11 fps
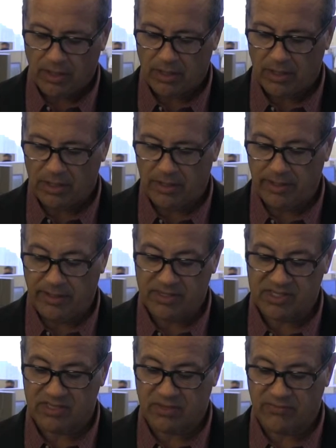Uh, it
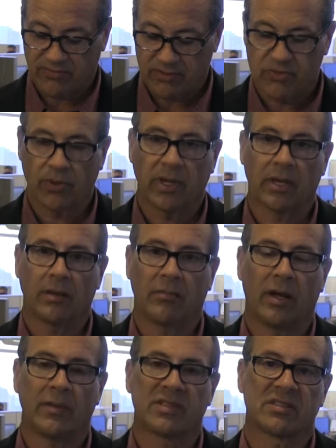is the first week of the
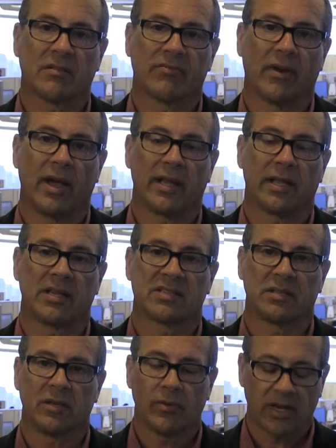month, so Friday is
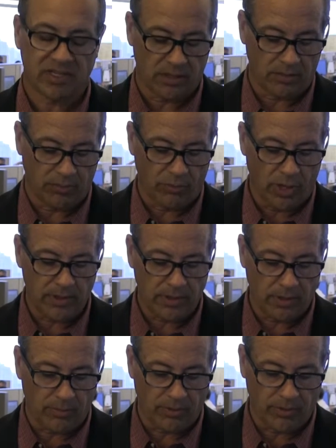the U S unemployment
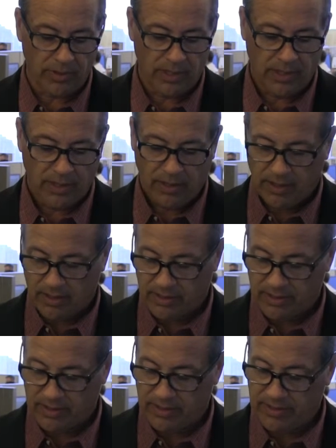number.
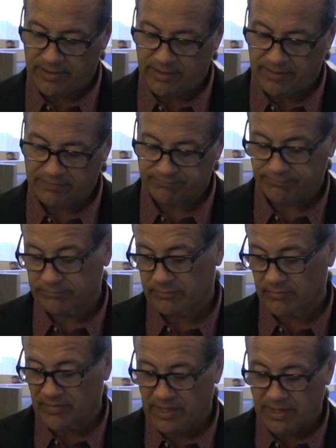Uh,
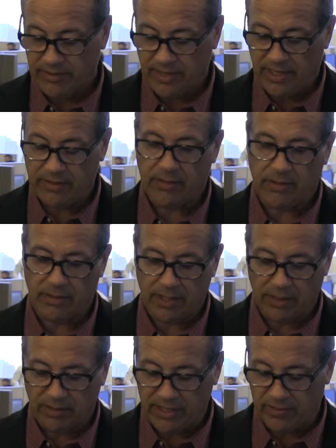and then, uh, you
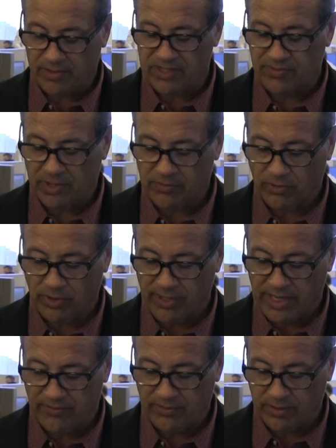know, later this month we'll
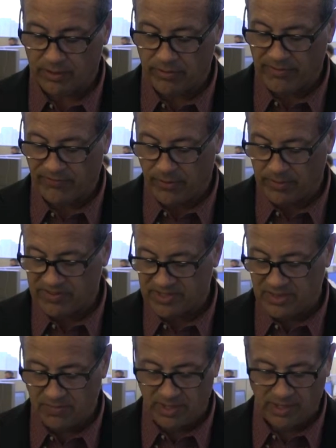have another F O M
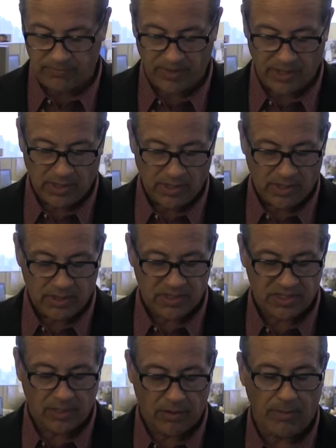C meeting.
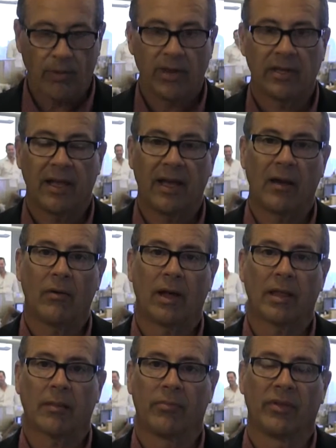So, I mean, right now
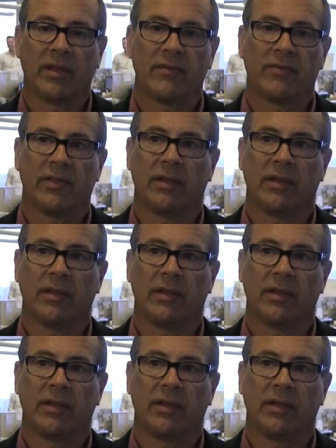I believe